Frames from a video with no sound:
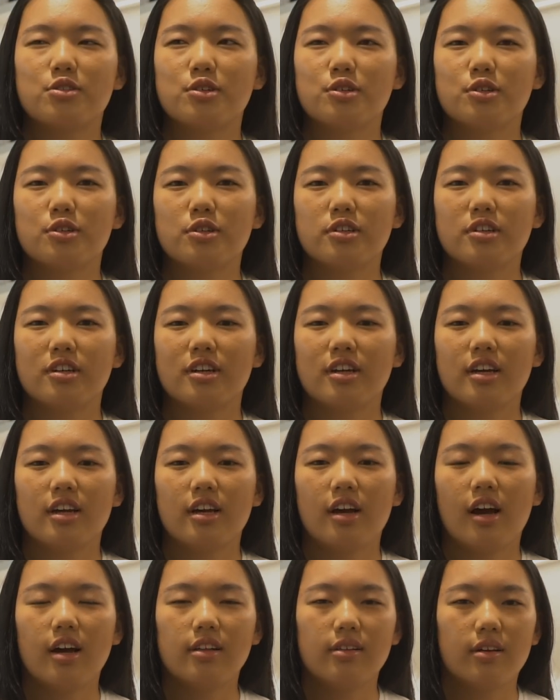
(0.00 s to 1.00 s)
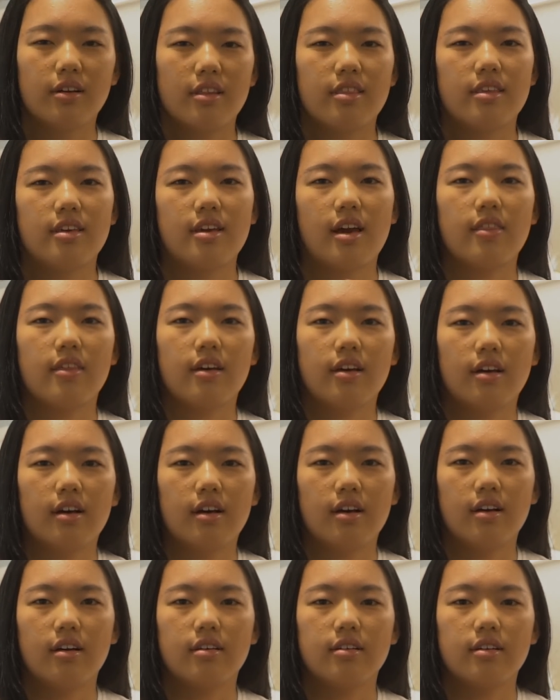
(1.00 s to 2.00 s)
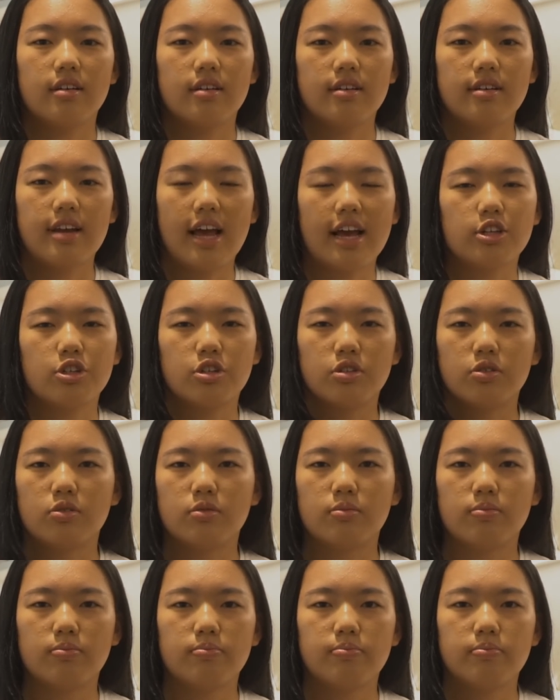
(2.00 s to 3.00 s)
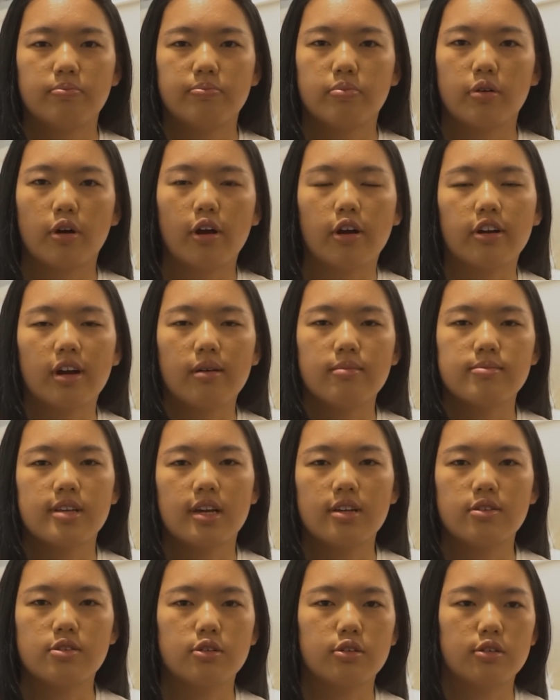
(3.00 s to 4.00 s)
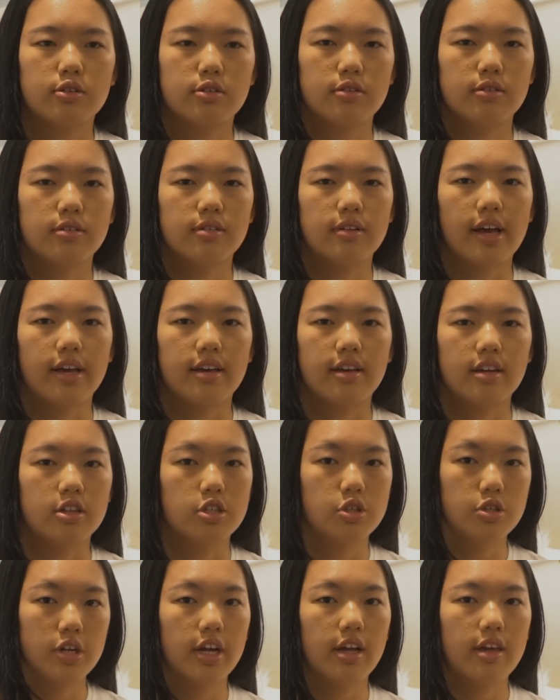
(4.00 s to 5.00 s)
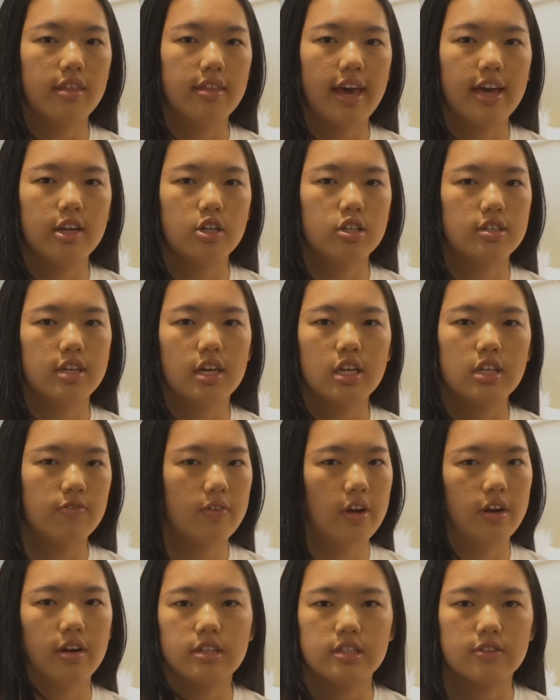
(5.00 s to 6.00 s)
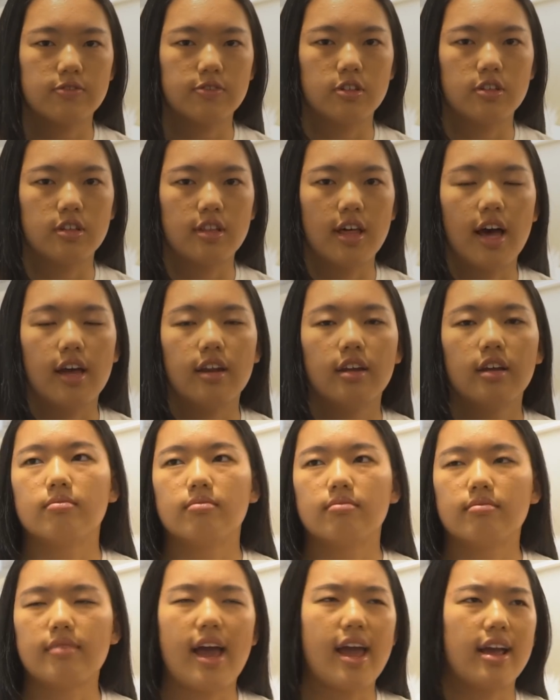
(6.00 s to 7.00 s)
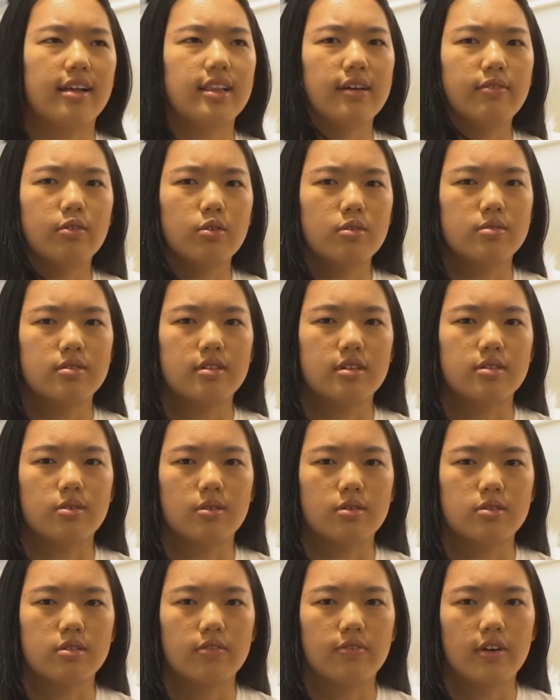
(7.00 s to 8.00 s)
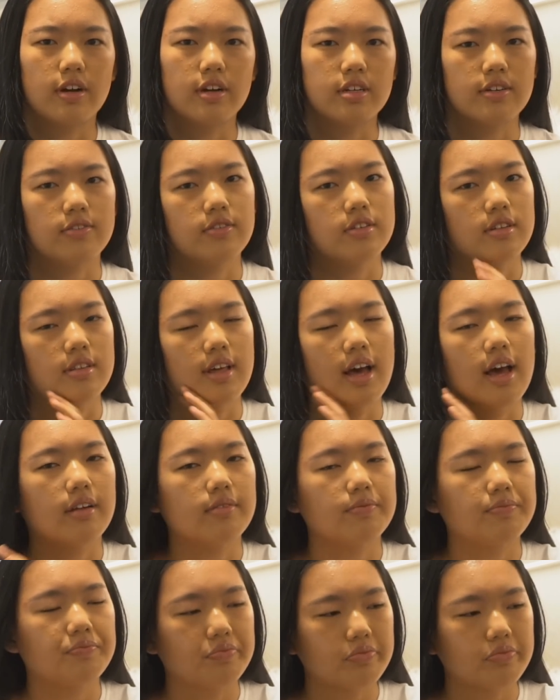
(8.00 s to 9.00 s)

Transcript: to a lot of the other national programs they do, like in Australia the HSC, it's very different to that. A-levels, it's also very different to that.